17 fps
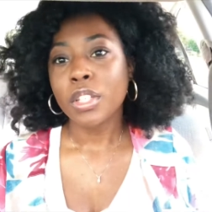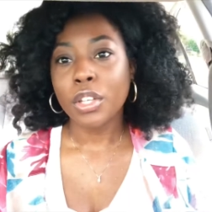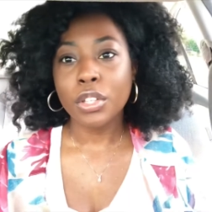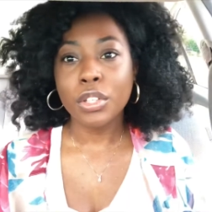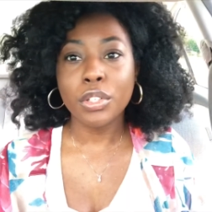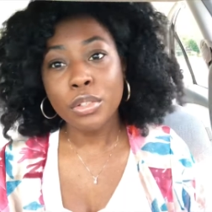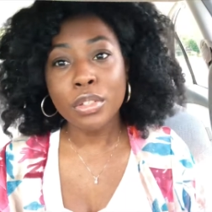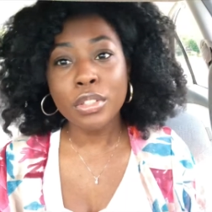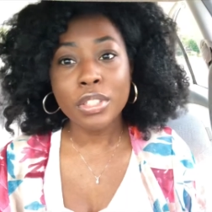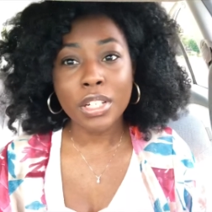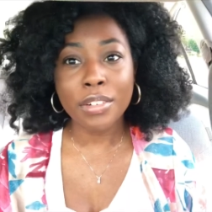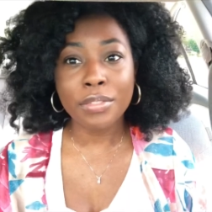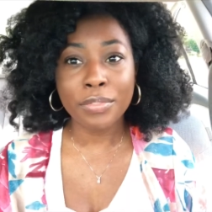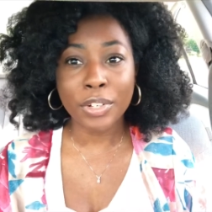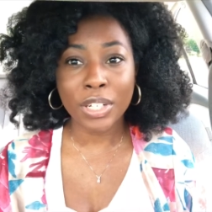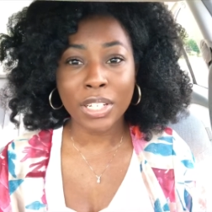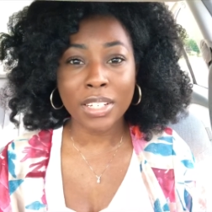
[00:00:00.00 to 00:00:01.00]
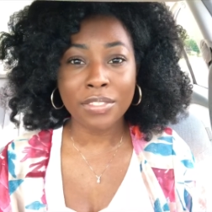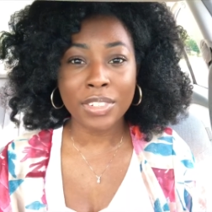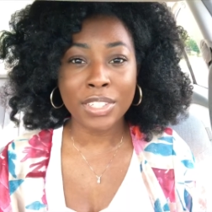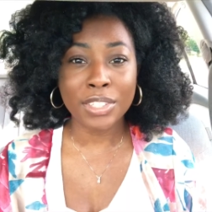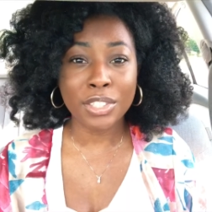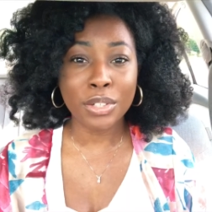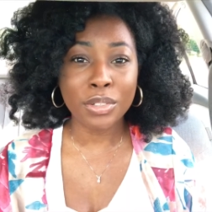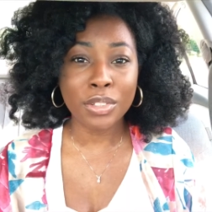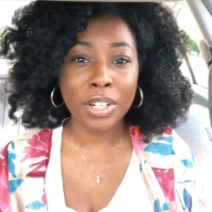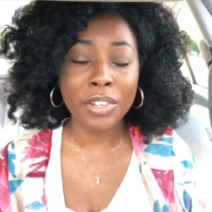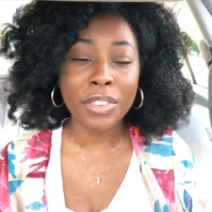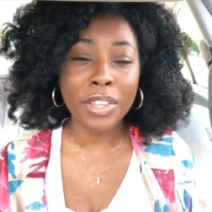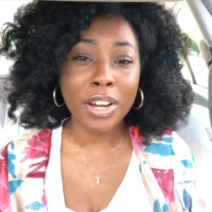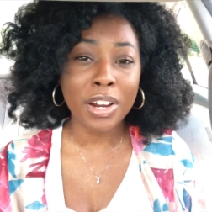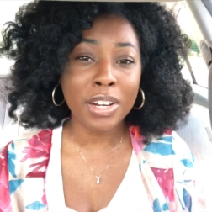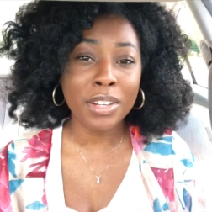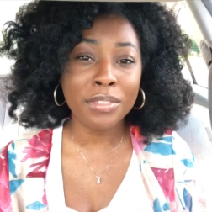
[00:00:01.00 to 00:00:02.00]
You deserve forgiveness. So learn
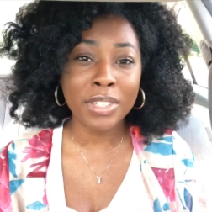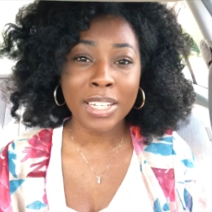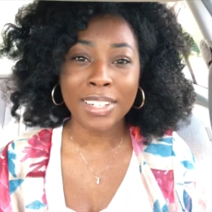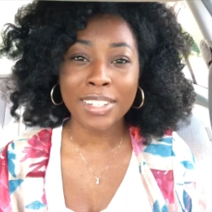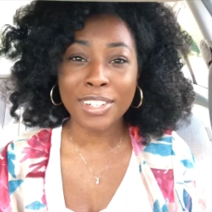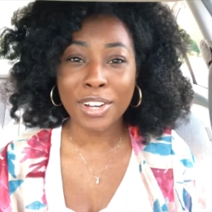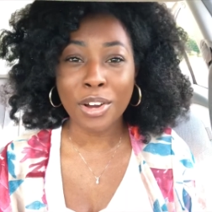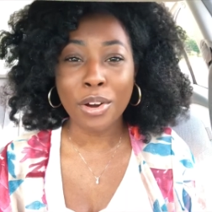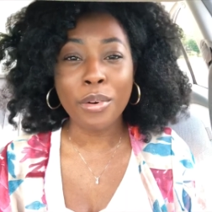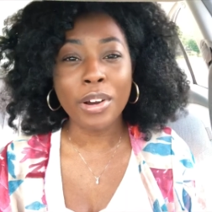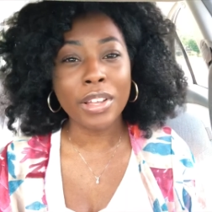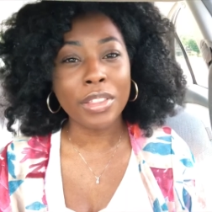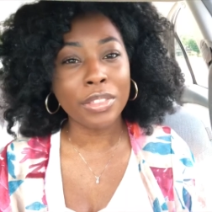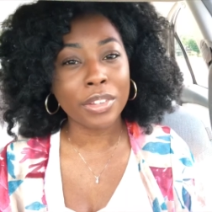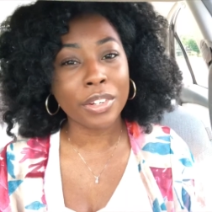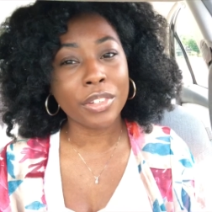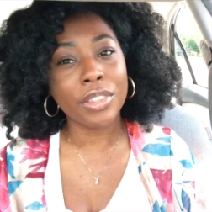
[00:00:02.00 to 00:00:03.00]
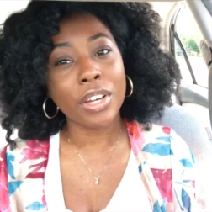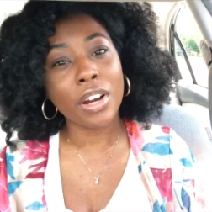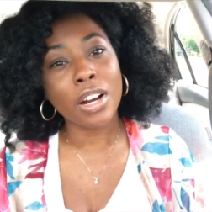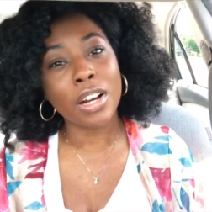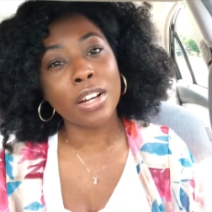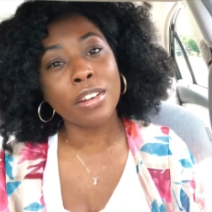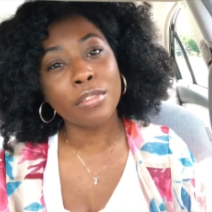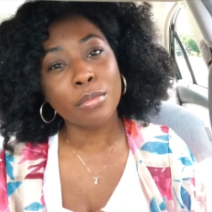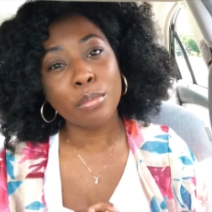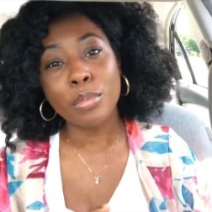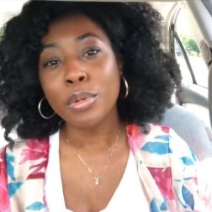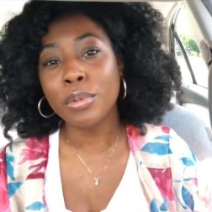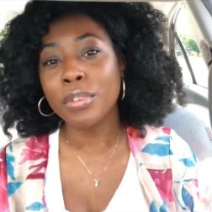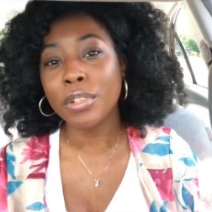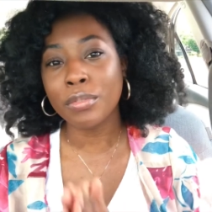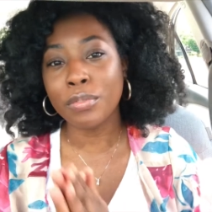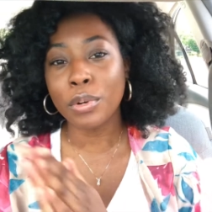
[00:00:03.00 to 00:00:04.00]
the art of letting go and learn the art of
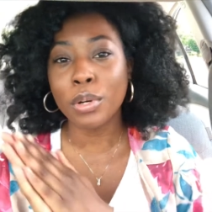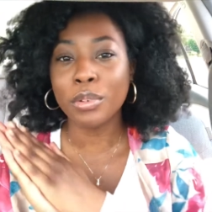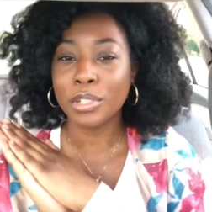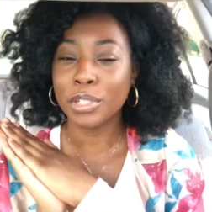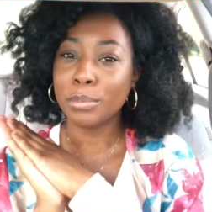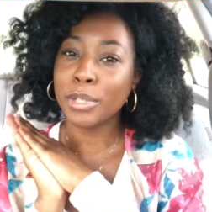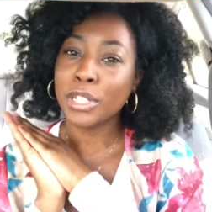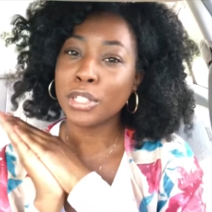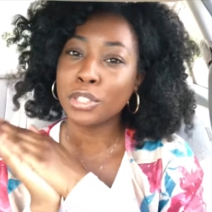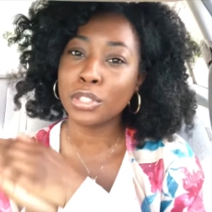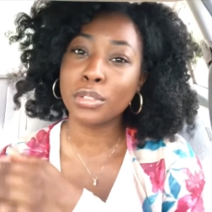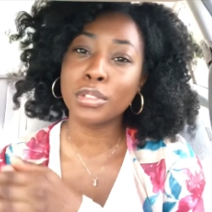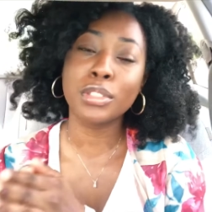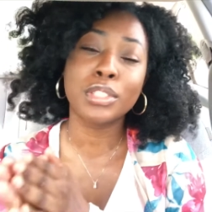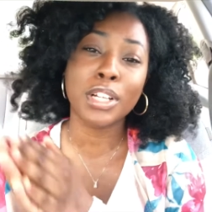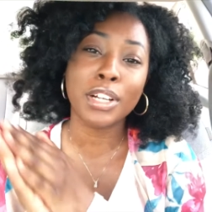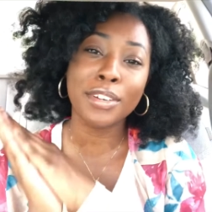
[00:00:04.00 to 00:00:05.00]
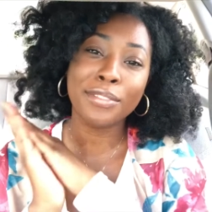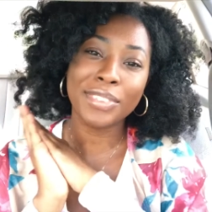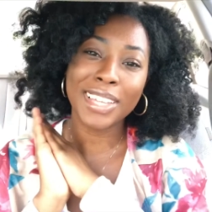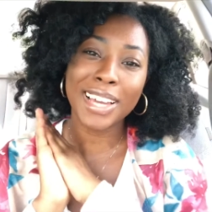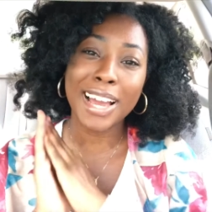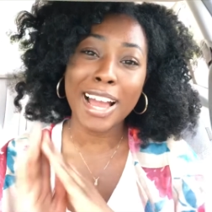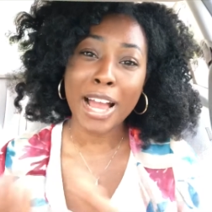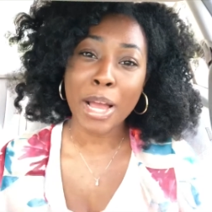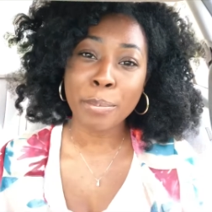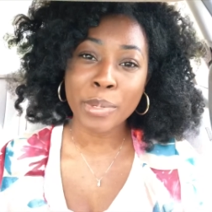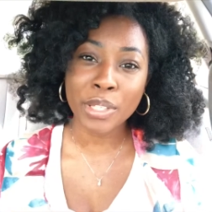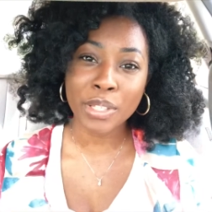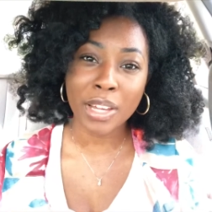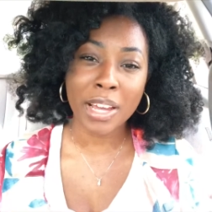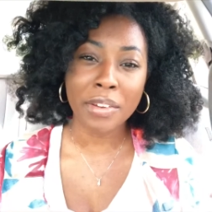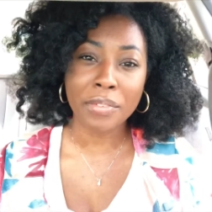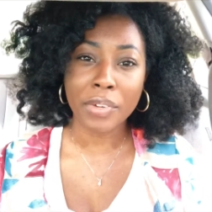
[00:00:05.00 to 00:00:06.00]
moving forward, because you deserve the happy
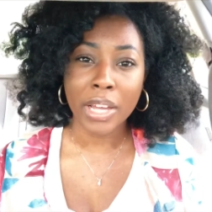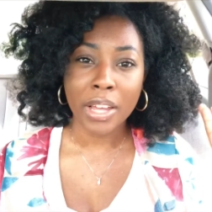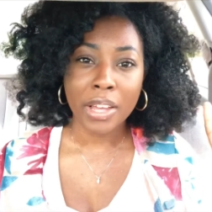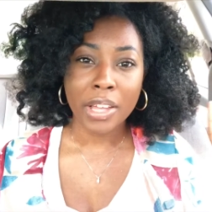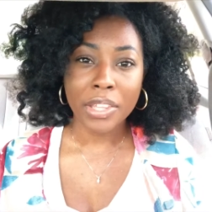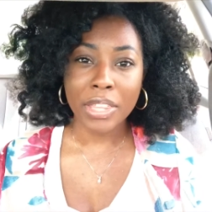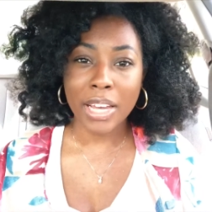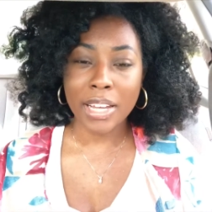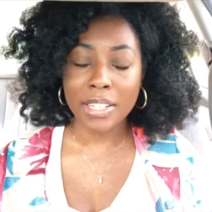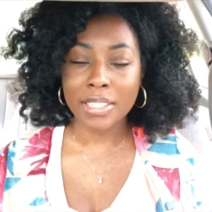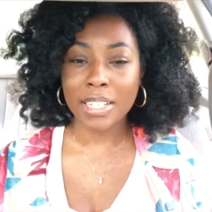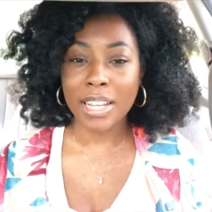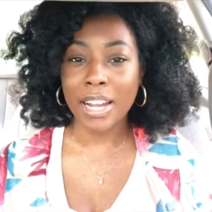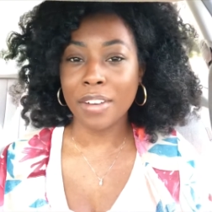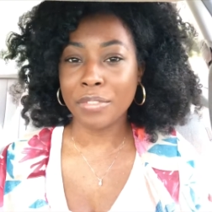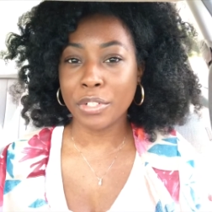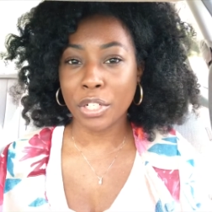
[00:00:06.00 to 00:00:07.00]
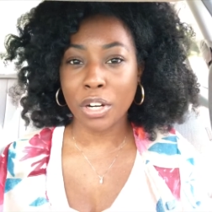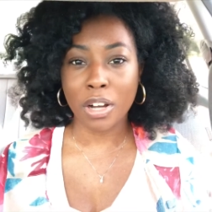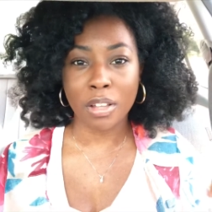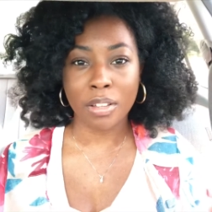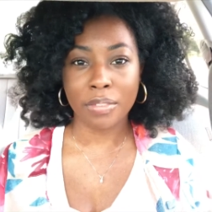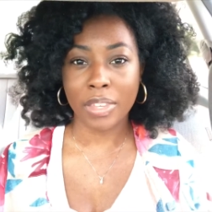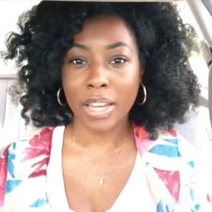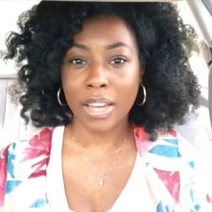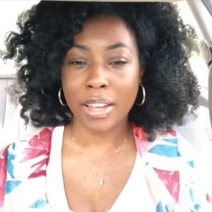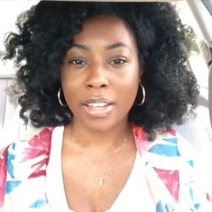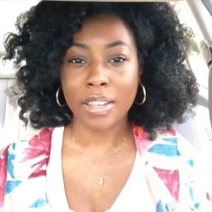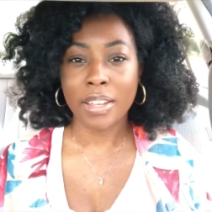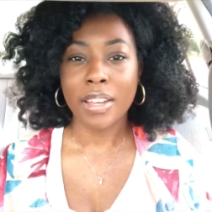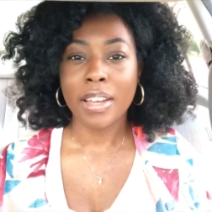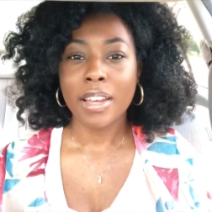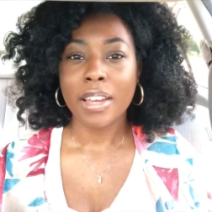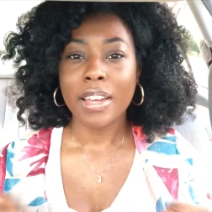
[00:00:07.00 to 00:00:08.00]
life that is after all of
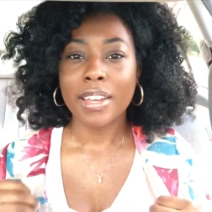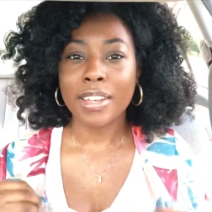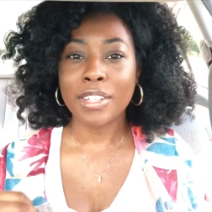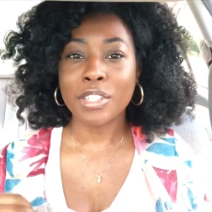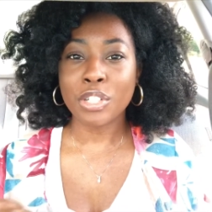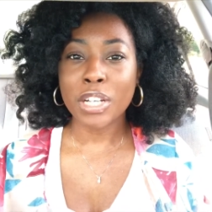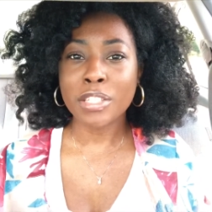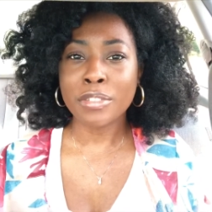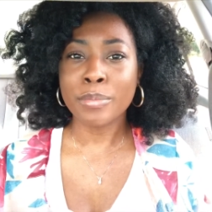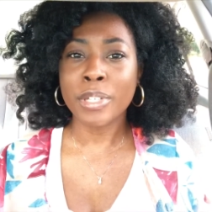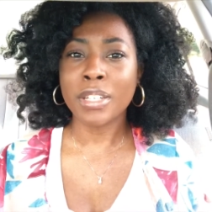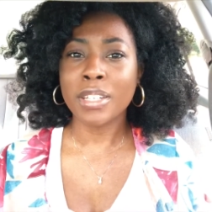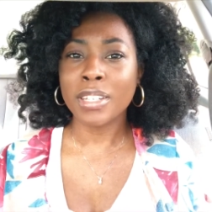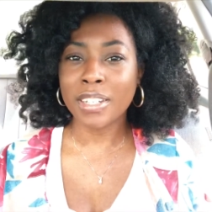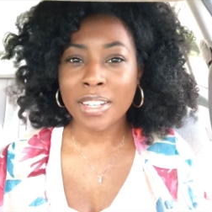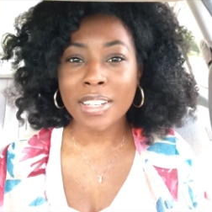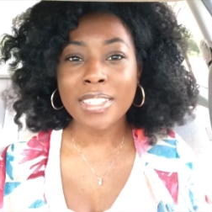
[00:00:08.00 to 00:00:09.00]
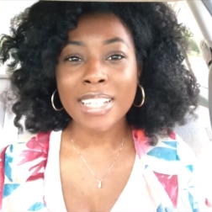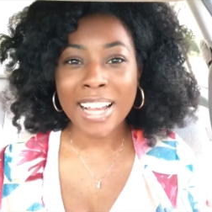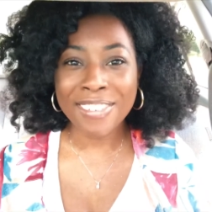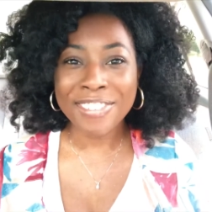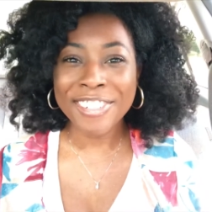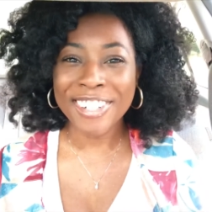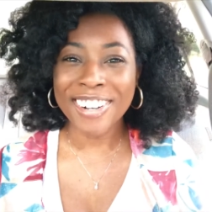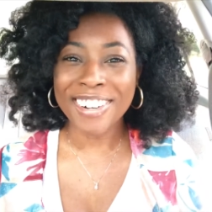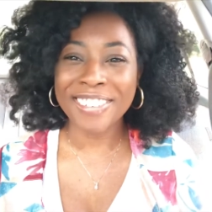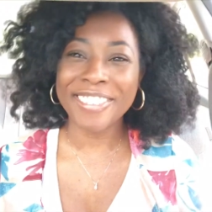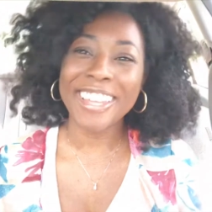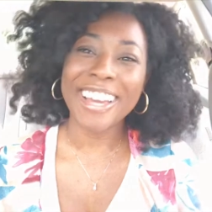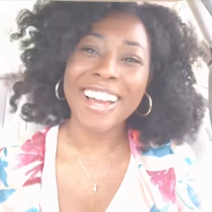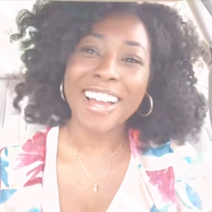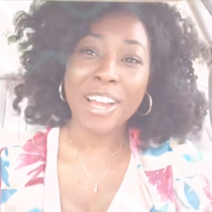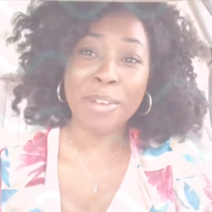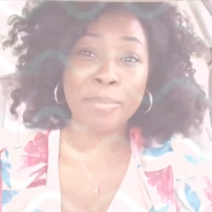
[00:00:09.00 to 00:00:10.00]
that. And trust me, it is after all of
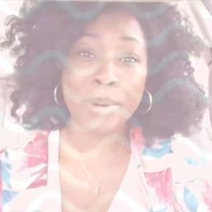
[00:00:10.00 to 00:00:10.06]
that, I